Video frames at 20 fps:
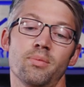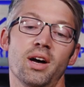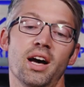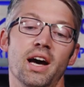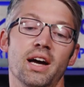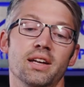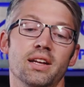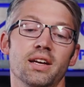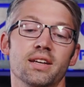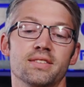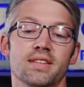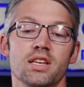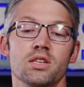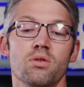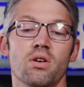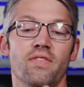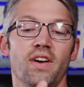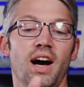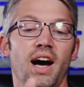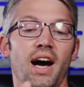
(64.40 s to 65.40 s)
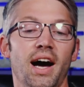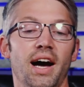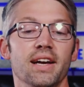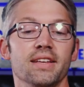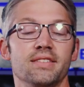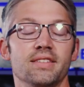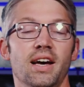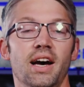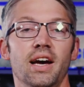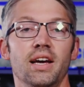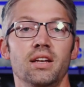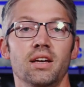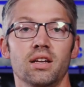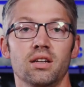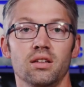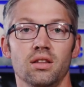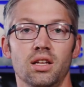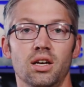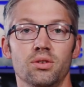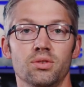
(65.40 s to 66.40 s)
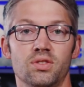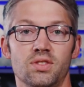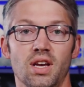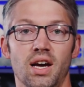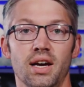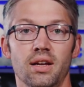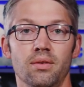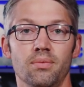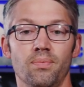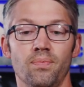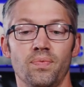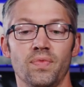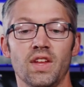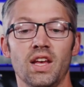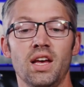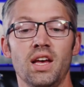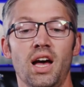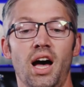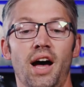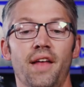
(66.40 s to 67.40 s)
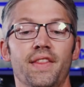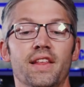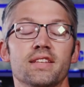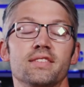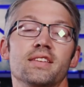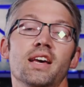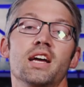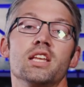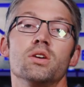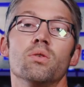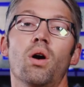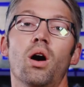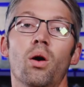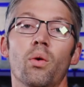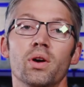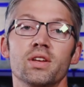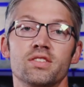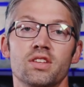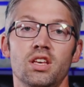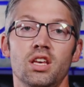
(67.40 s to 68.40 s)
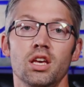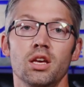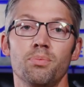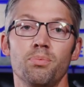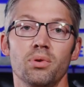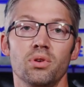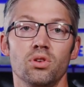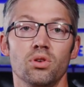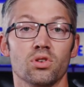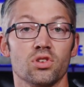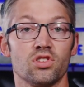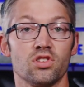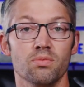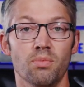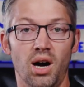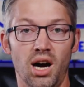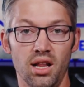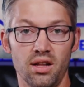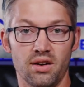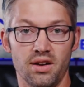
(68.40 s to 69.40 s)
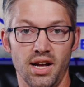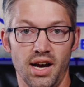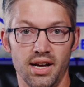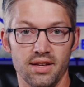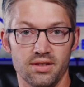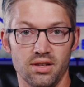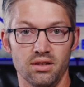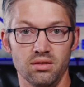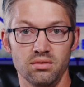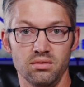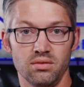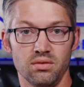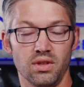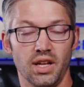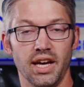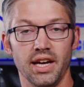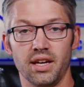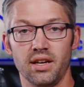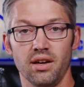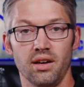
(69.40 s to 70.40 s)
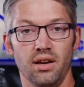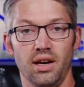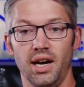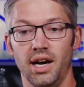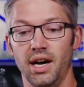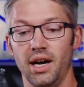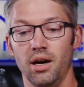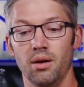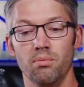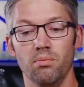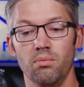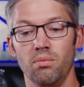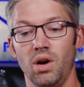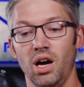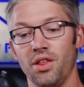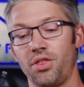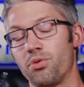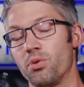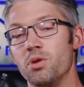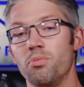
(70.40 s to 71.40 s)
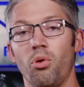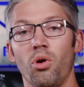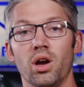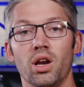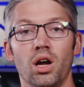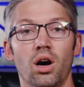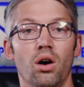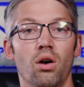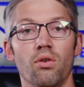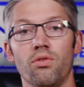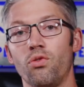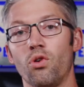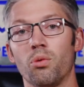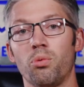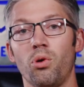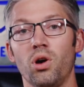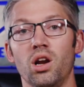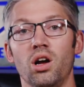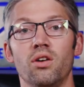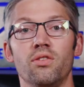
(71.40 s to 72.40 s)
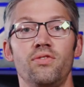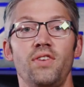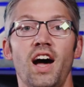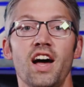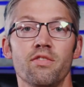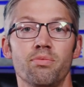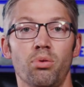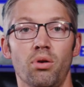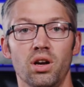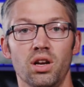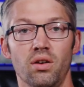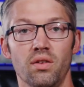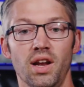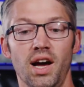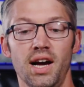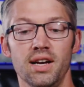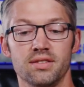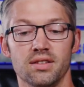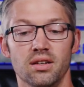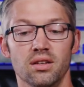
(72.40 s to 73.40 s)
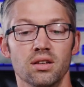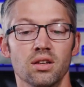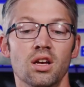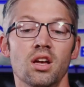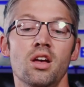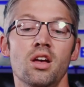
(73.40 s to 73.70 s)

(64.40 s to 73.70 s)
behind it is that you have a high side and a low side. On this side, you always keep your smaller nozzle, like a 3.0, 4.0, 5.0 nozzle,